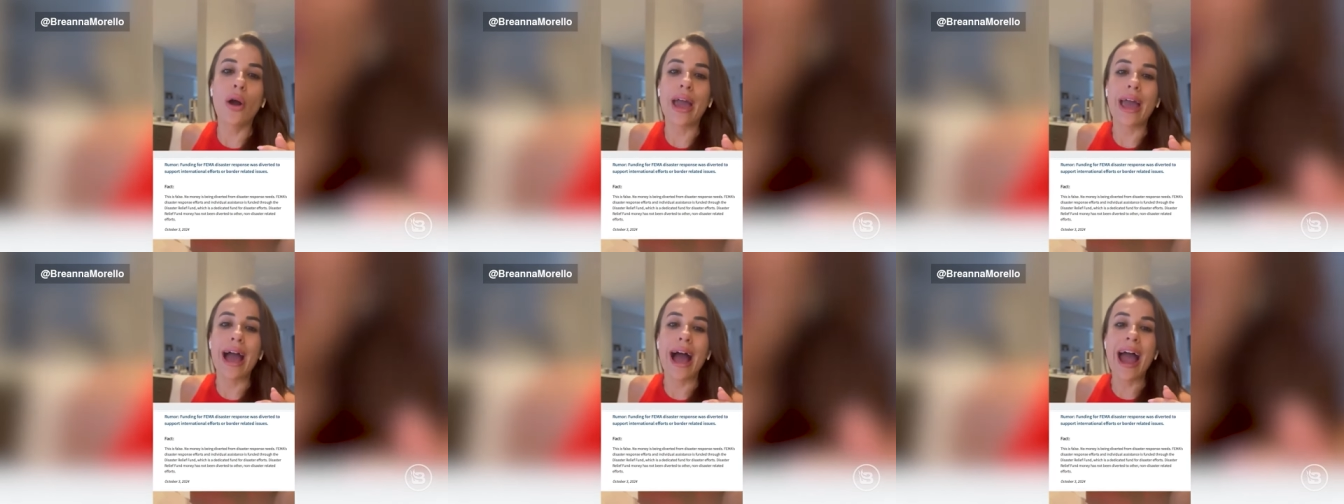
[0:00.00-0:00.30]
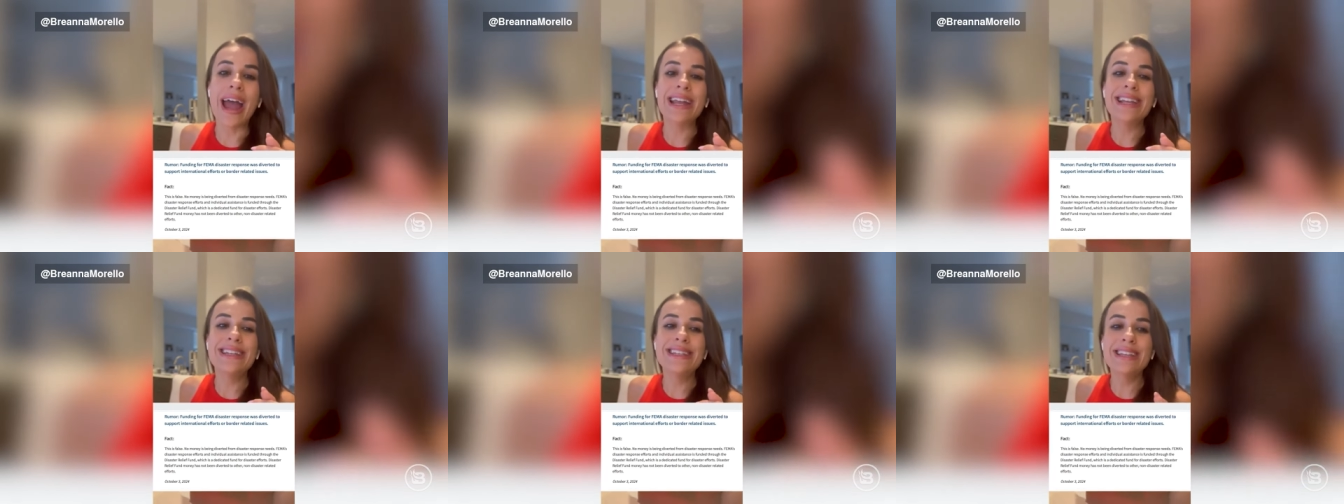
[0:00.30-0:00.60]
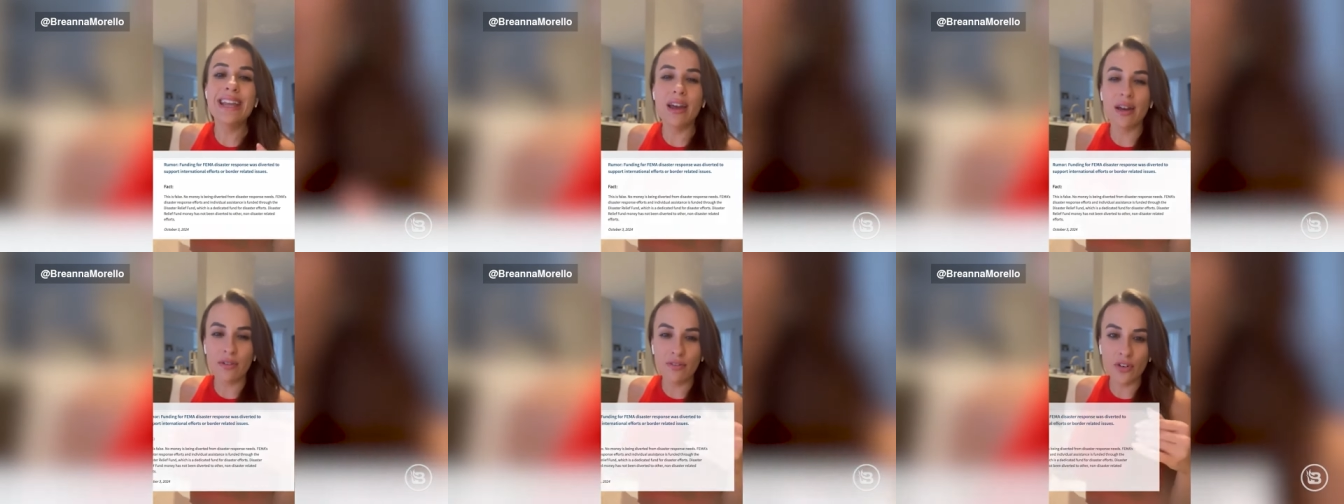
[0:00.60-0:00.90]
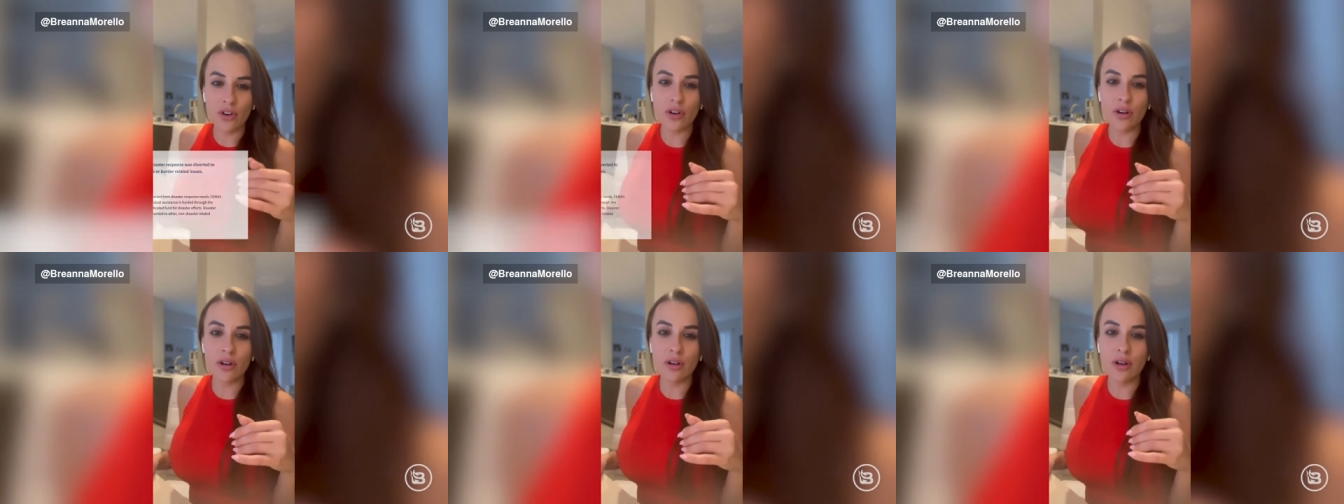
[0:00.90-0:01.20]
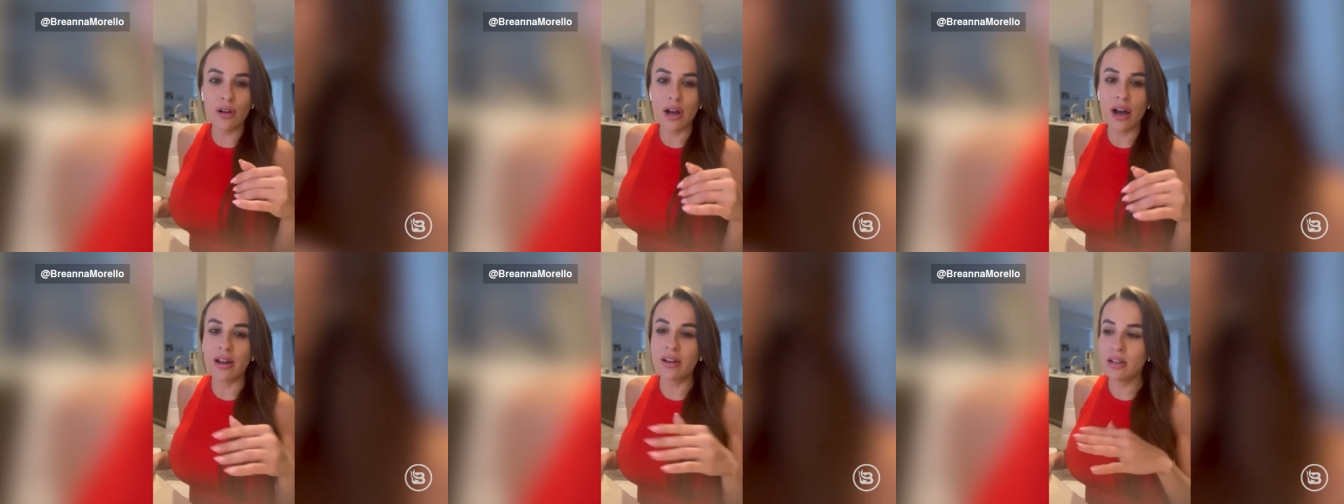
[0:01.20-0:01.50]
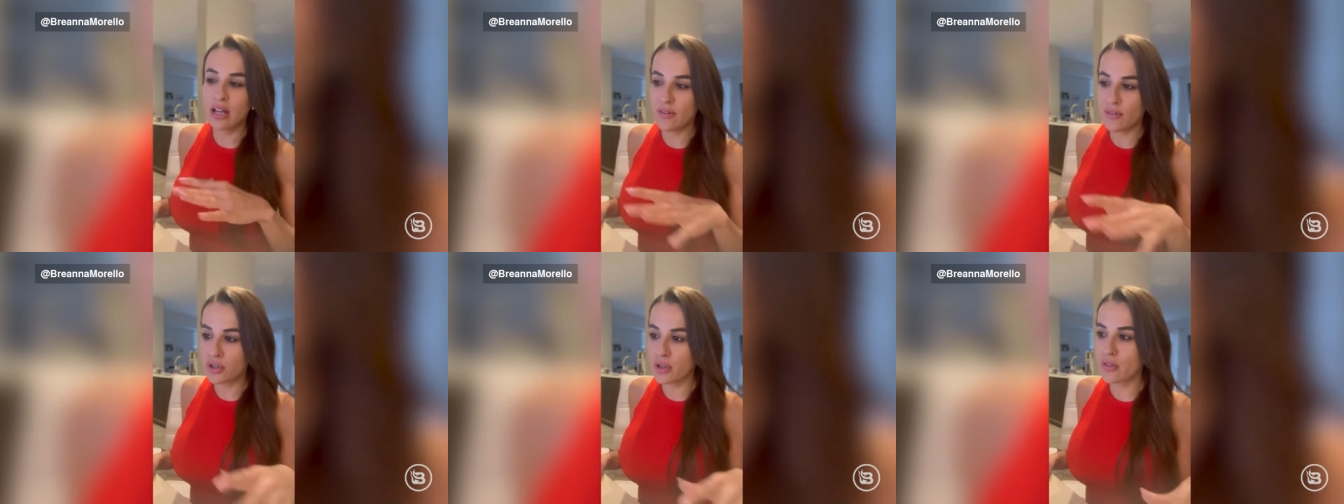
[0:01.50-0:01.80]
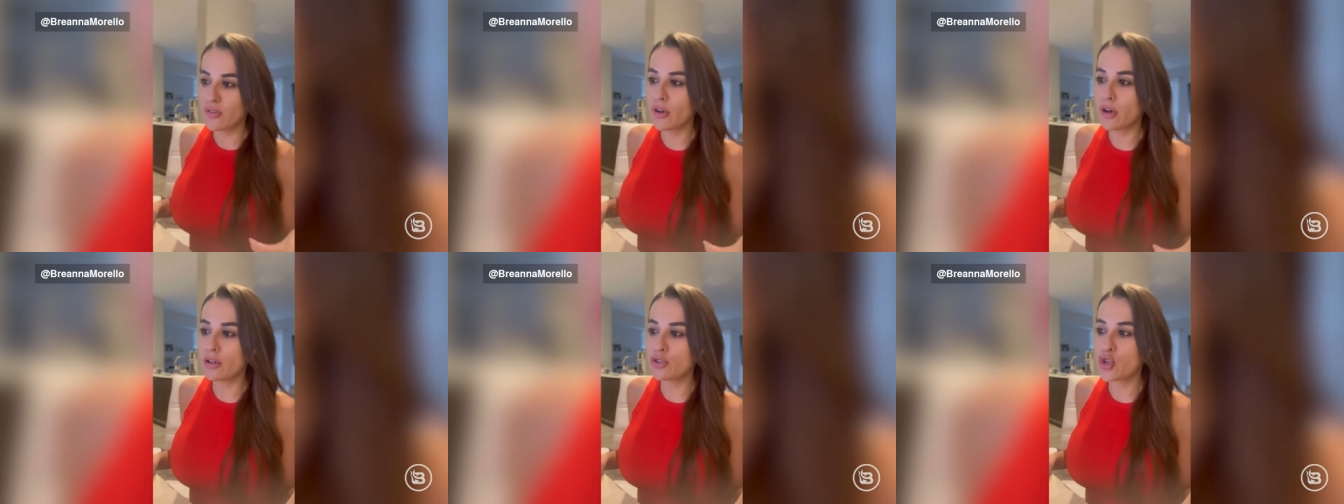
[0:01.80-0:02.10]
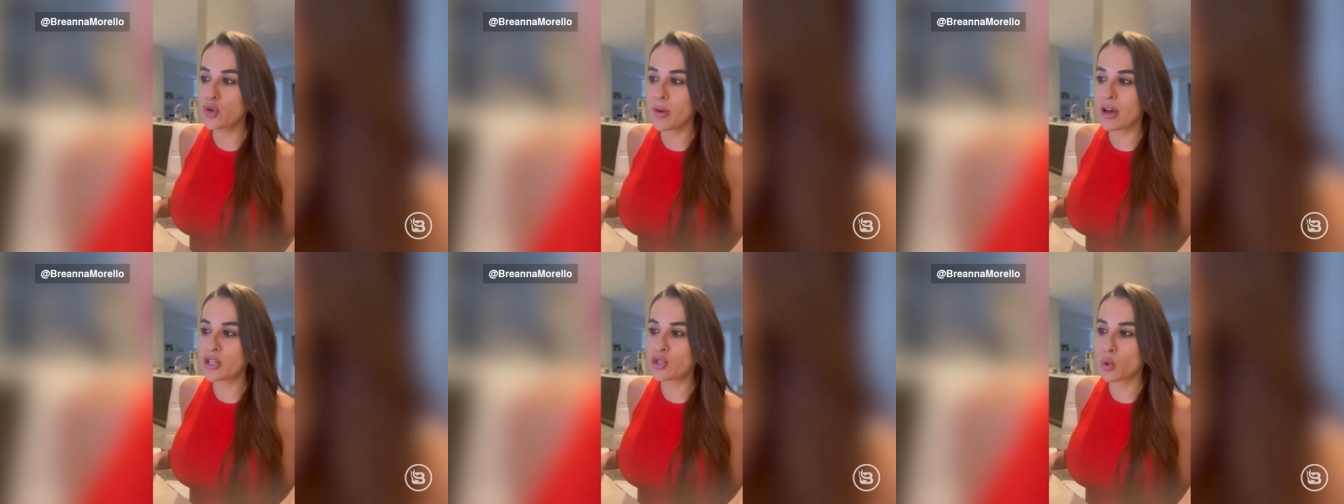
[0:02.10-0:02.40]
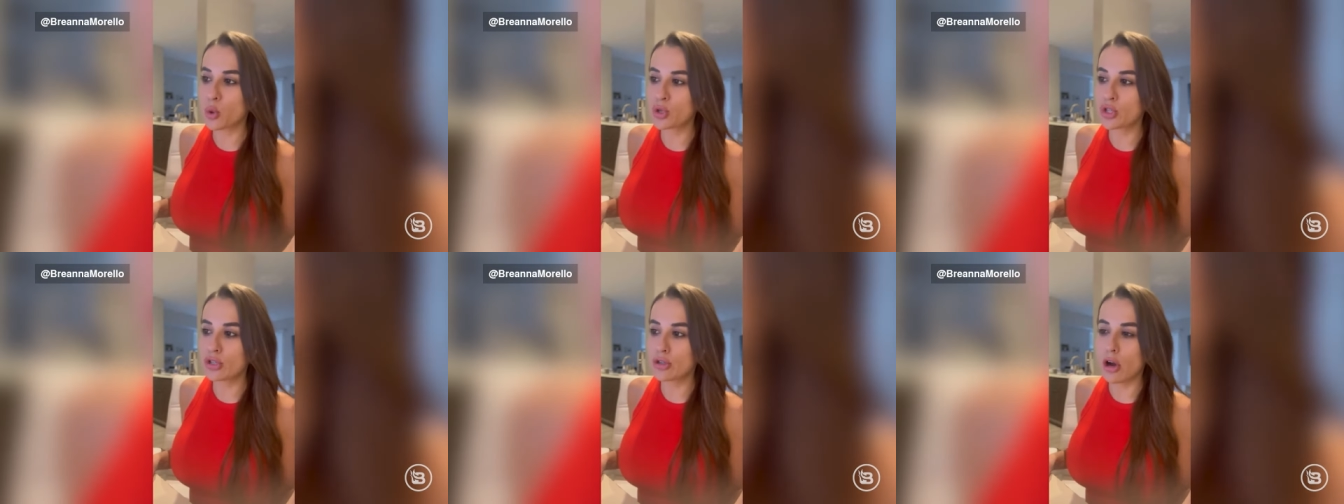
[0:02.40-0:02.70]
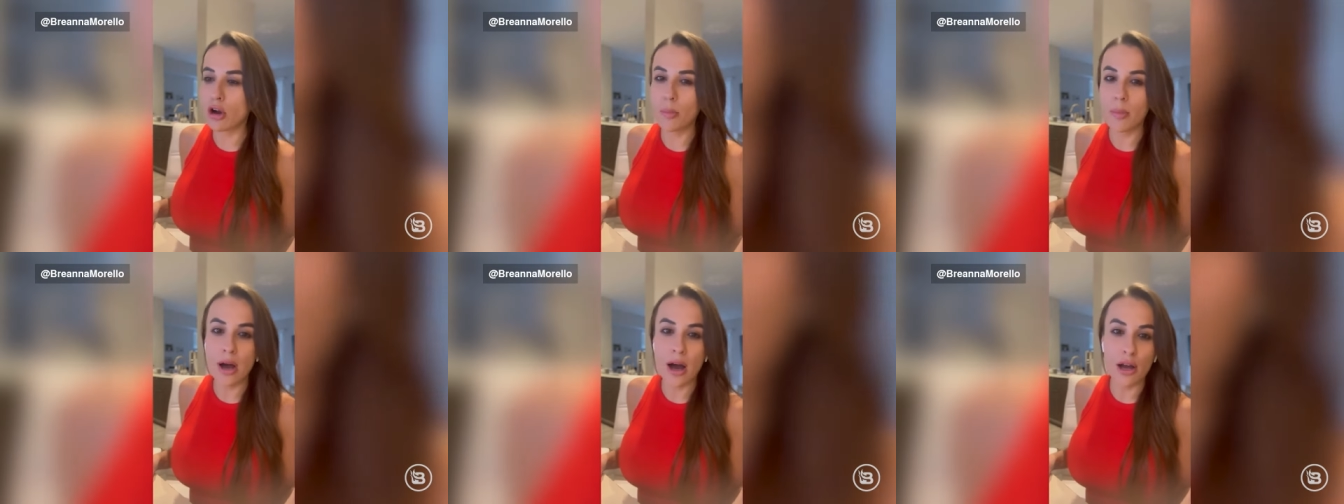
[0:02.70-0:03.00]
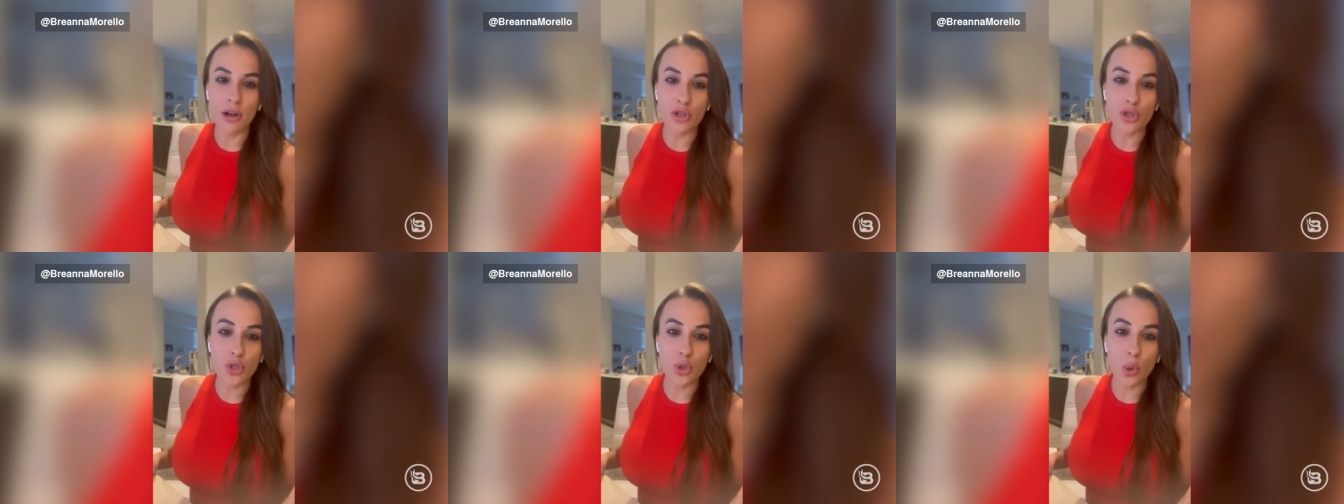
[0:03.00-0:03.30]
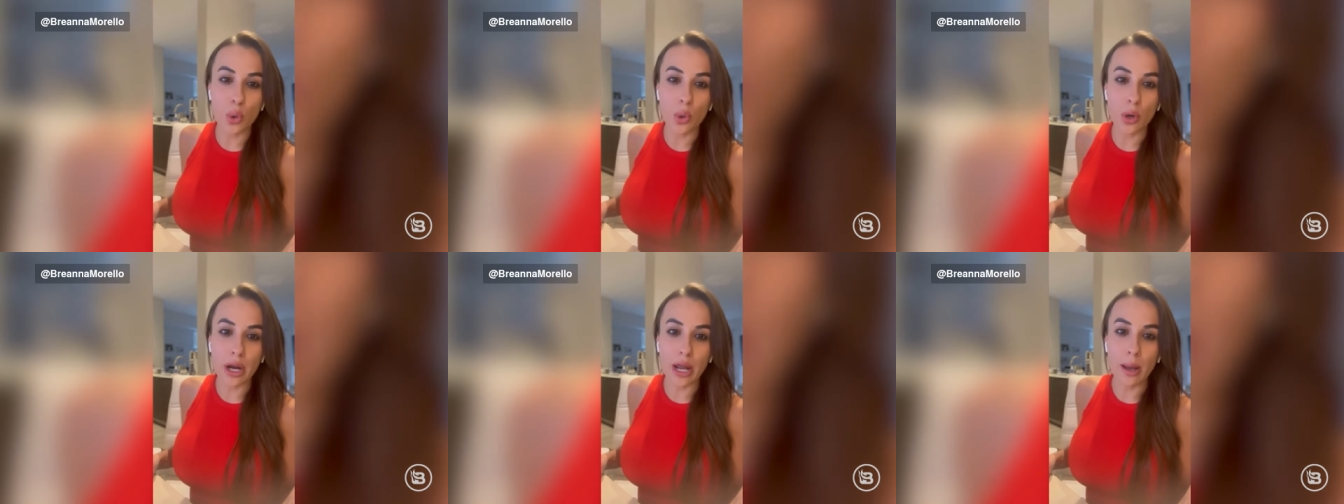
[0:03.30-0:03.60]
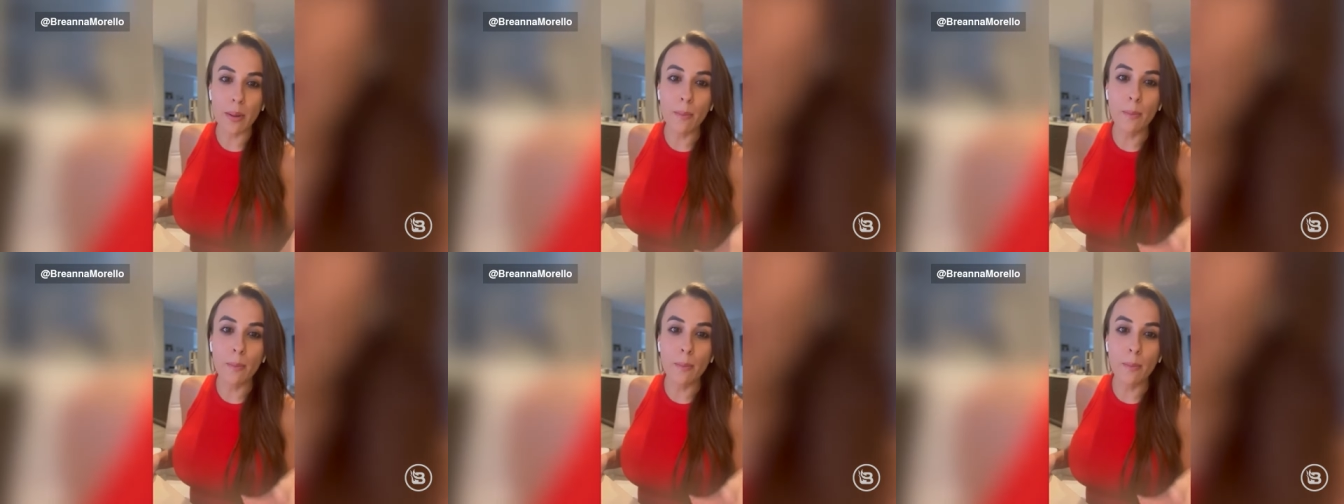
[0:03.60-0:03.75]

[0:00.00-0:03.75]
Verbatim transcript: Okay, I never, I never divulge who my sources are behind a story,